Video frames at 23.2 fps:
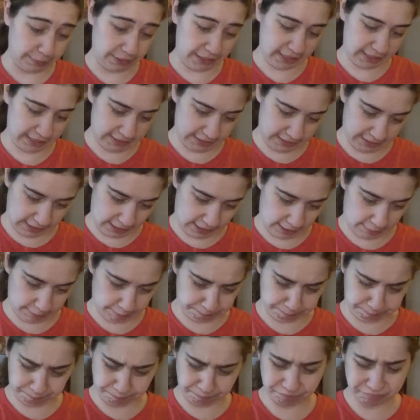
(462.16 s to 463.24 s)
because
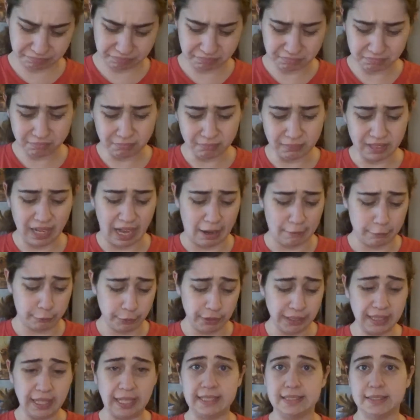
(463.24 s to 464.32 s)
I have a
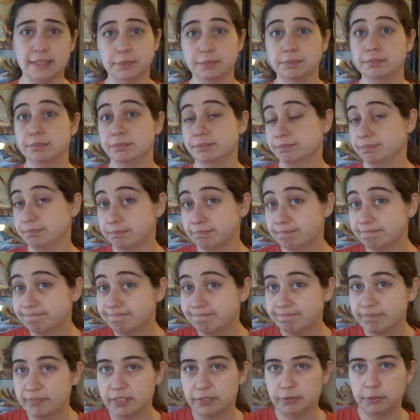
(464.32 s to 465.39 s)
ring light.
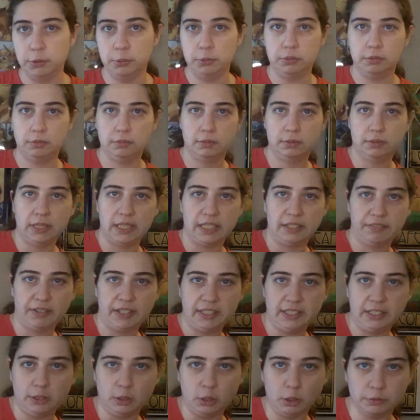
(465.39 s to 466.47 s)
If
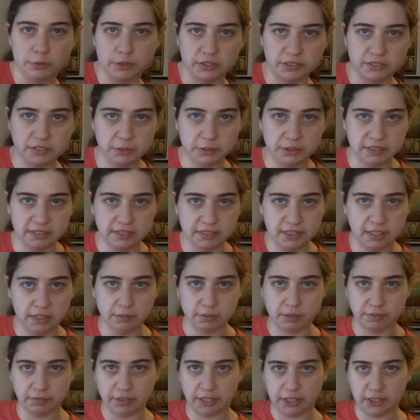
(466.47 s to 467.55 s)
I lean over, so you can see
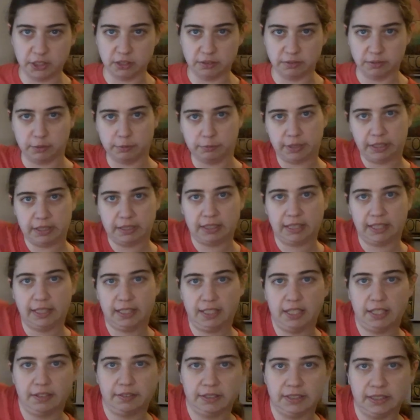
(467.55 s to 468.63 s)
the reflection of the ring light
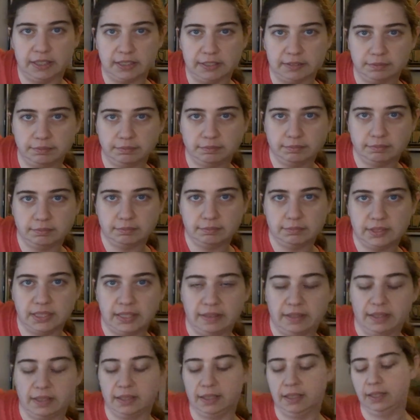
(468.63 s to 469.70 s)
here in the
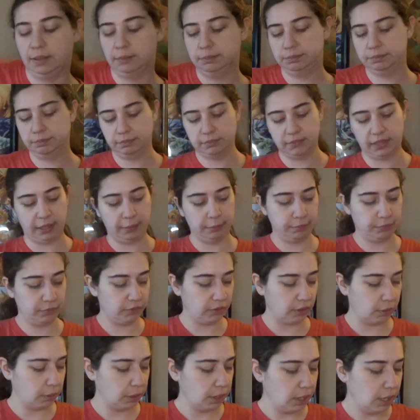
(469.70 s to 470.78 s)
thing.
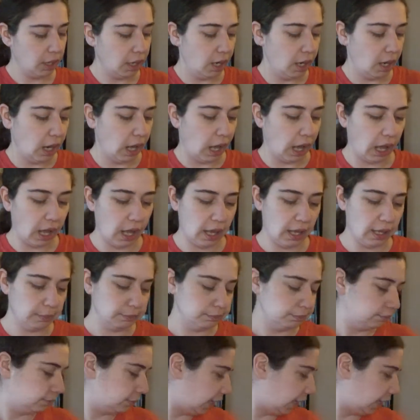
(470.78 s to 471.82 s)
So, I